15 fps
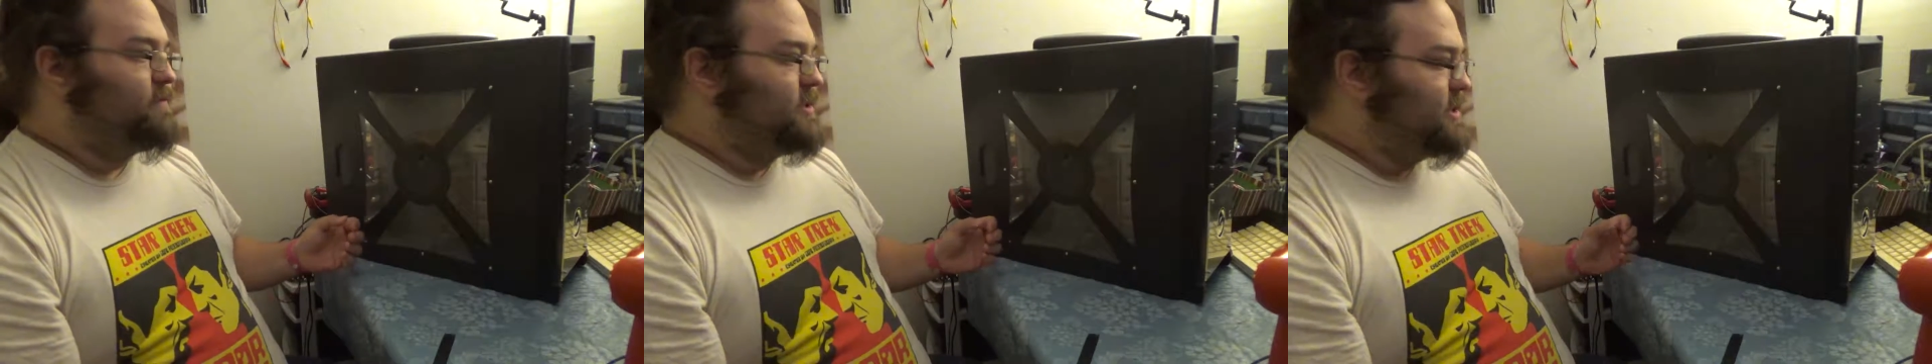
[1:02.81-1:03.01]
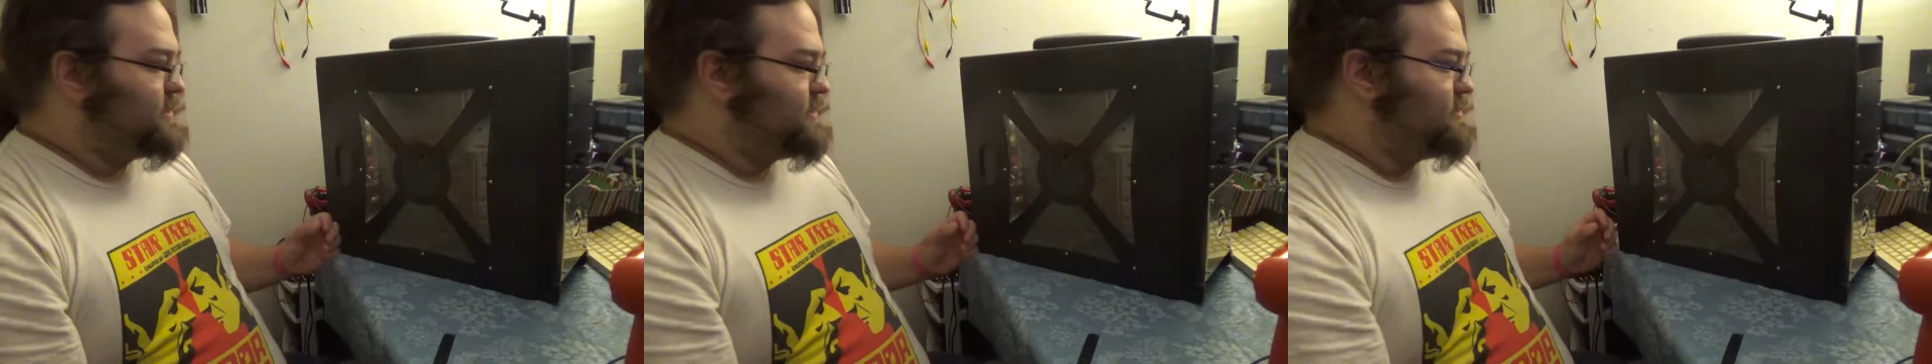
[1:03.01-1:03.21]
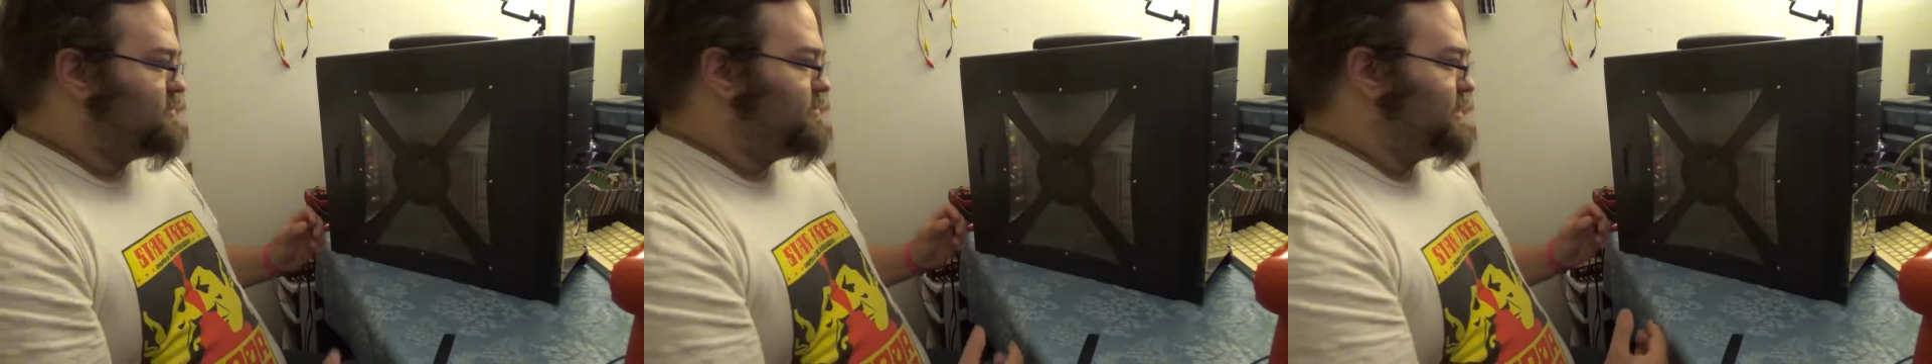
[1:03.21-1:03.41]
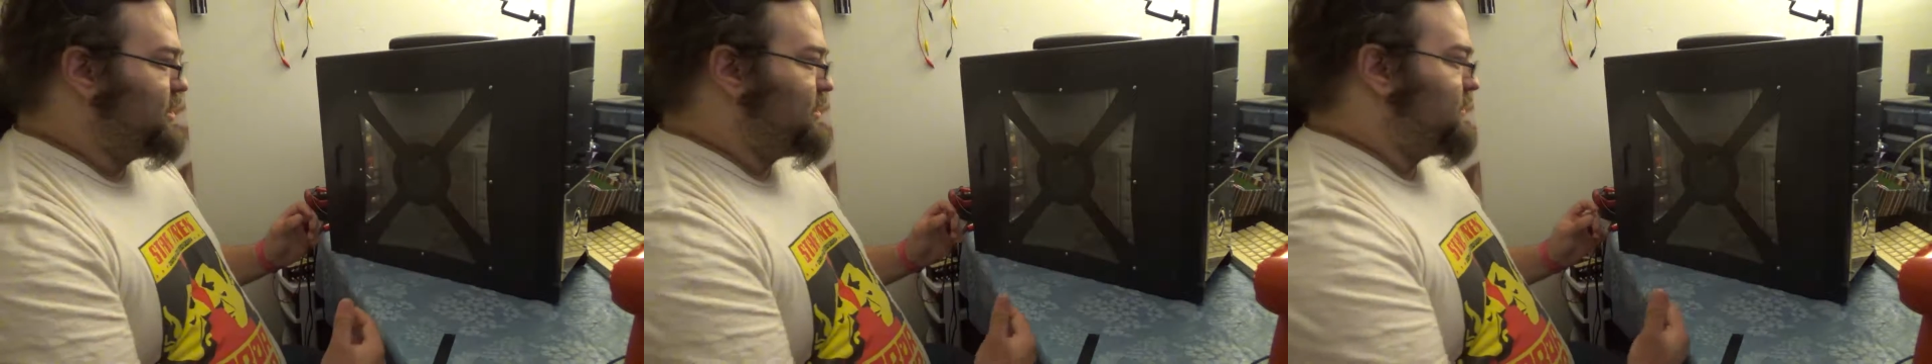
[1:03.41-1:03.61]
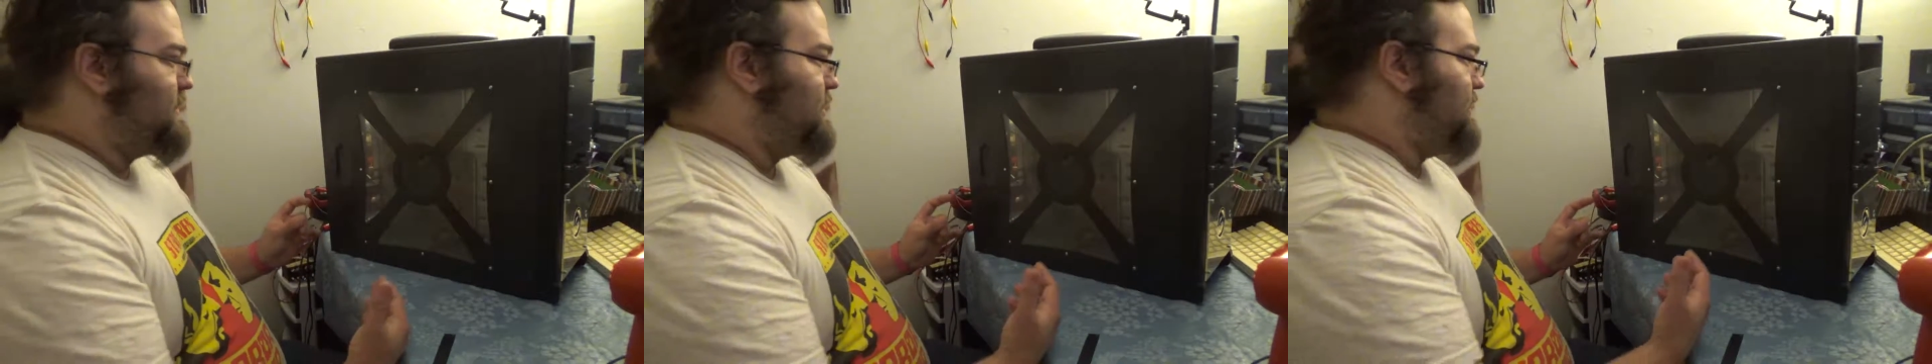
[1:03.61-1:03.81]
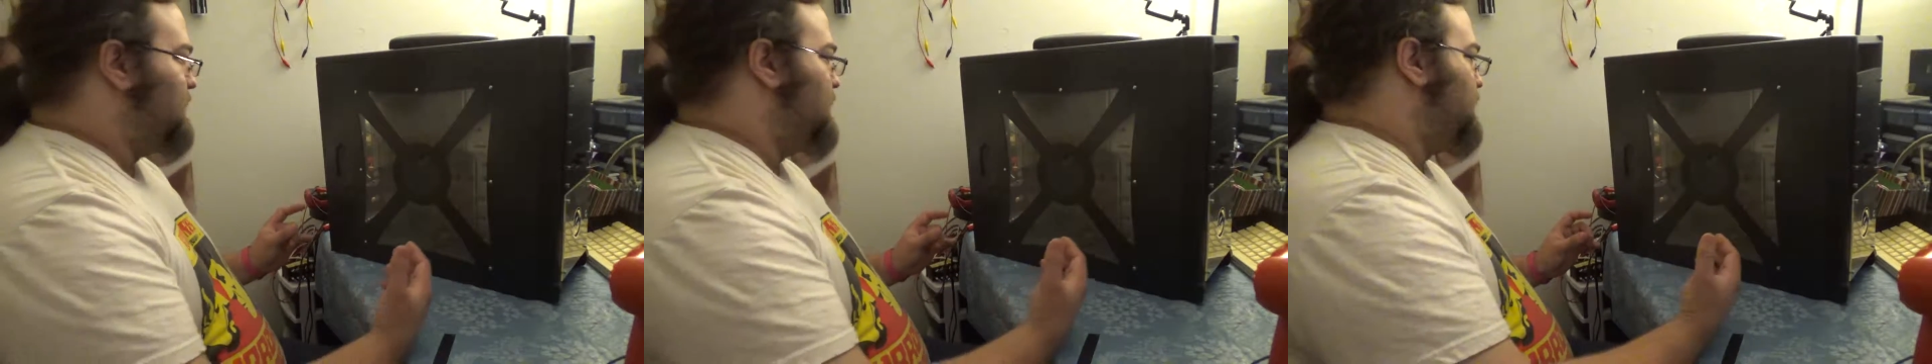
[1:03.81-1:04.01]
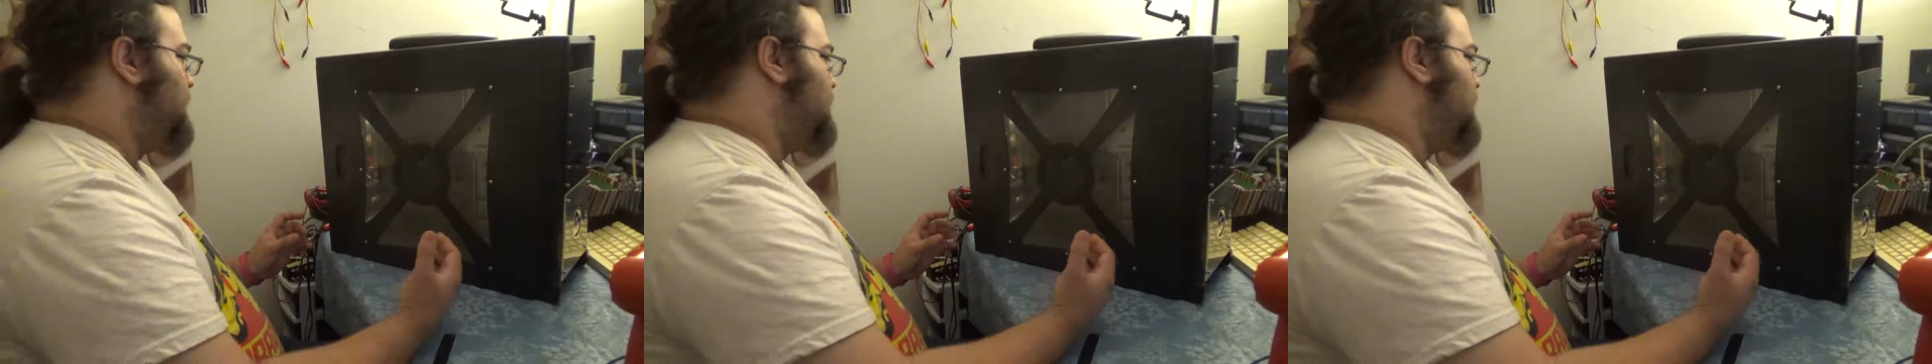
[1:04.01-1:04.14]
get there when we get there.